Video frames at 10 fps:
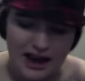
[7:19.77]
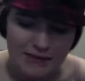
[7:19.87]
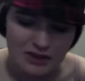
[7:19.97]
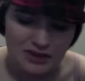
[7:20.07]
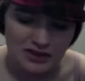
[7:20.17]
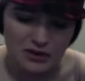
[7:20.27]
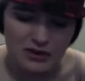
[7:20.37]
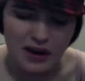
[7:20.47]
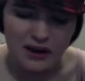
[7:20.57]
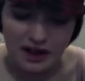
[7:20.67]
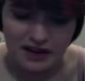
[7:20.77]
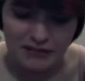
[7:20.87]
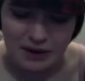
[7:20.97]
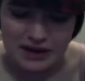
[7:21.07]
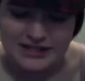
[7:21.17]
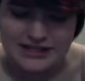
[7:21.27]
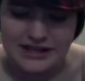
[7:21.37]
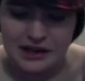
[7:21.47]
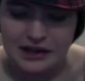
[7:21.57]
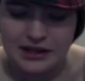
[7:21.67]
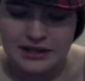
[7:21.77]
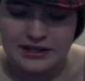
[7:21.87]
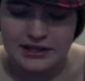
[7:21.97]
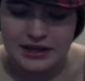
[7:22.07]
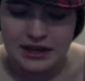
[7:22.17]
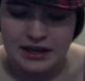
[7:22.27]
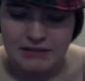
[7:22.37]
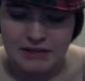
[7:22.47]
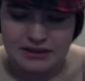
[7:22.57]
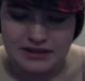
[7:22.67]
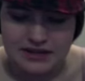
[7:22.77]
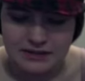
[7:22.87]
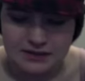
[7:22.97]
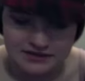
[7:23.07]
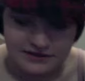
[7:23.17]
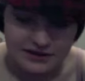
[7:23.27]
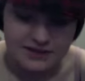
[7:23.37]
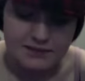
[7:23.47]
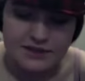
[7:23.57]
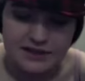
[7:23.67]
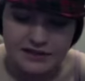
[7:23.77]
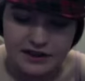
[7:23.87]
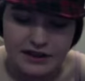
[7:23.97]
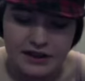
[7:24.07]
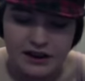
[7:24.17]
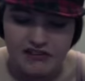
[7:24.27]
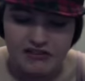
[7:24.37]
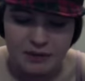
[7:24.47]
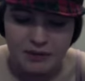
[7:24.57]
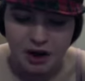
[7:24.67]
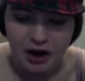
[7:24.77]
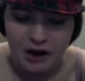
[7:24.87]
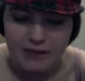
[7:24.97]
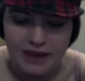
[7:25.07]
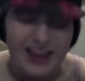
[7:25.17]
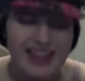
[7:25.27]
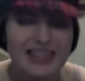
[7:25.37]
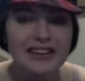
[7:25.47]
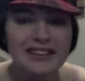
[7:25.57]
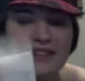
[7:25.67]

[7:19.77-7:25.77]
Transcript: lot of brands sell these, but these ones very specifically are from Almay, and they're